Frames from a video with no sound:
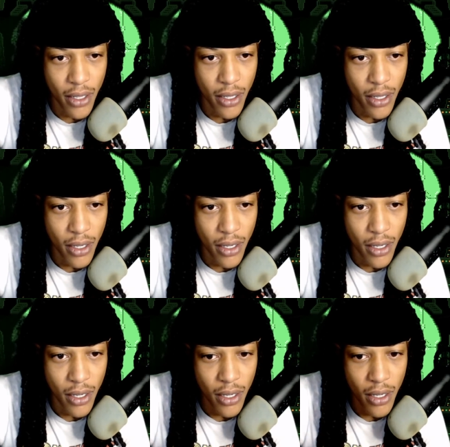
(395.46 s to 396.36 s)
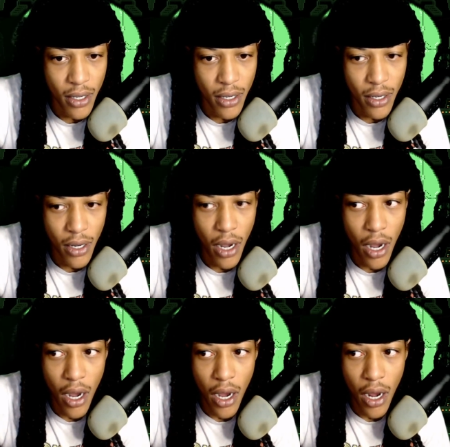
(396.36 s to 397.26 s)

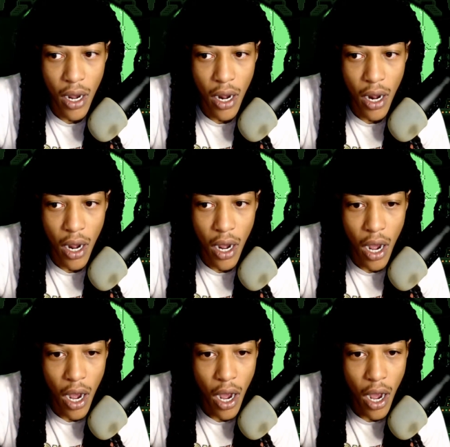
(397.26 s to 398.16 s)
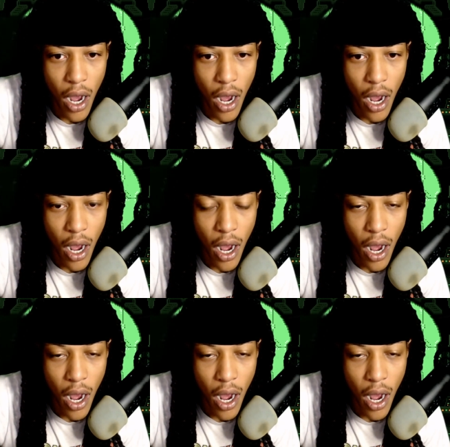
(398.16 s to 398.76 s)
(no one is talking)